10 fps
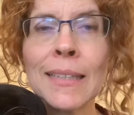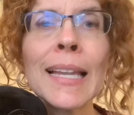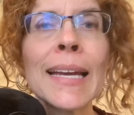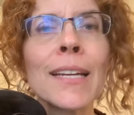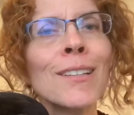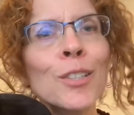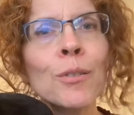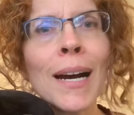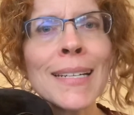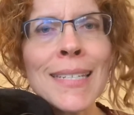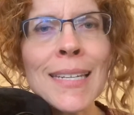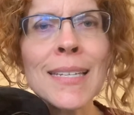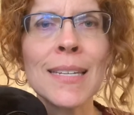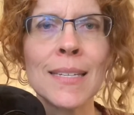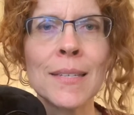Like new IT
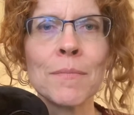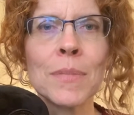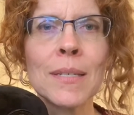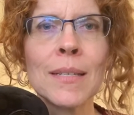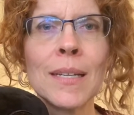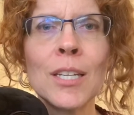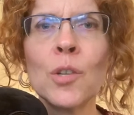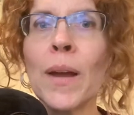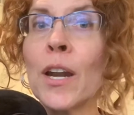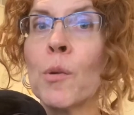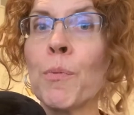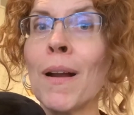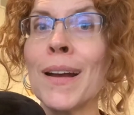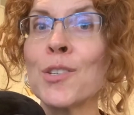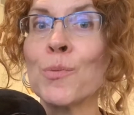systems, new
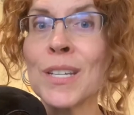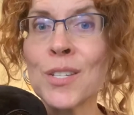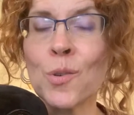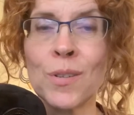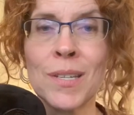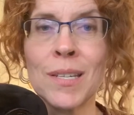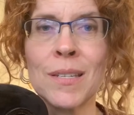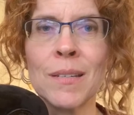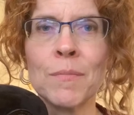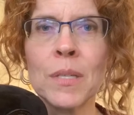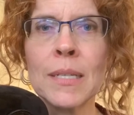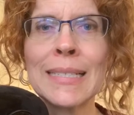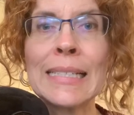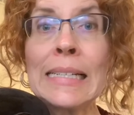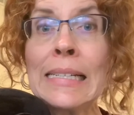enterprise resource systems,
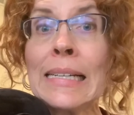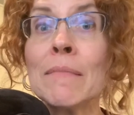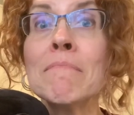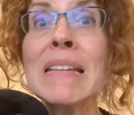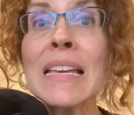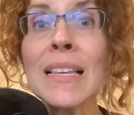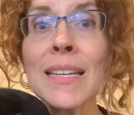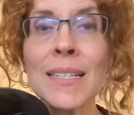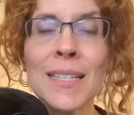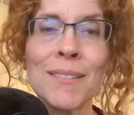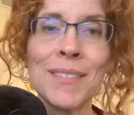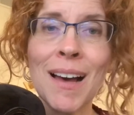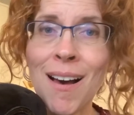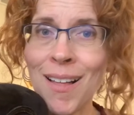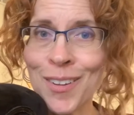millions of
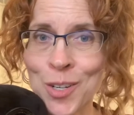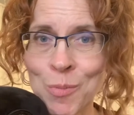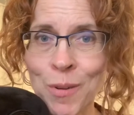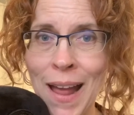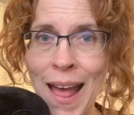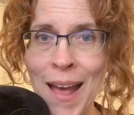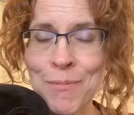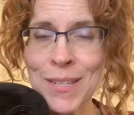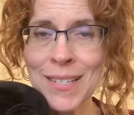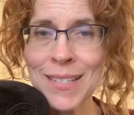dollars perhaps.